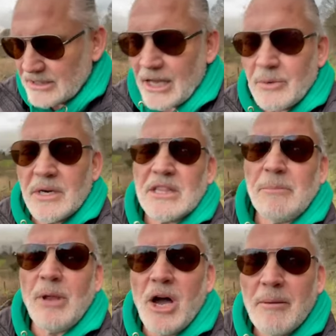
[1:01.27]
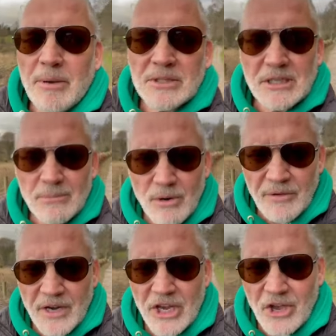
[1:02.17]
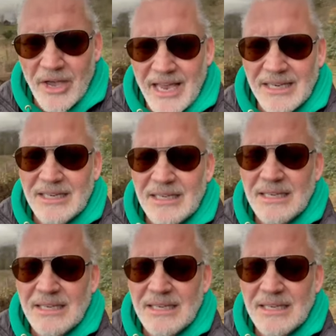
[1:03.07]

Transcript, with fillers: get rid of the blockbuster movie in your head,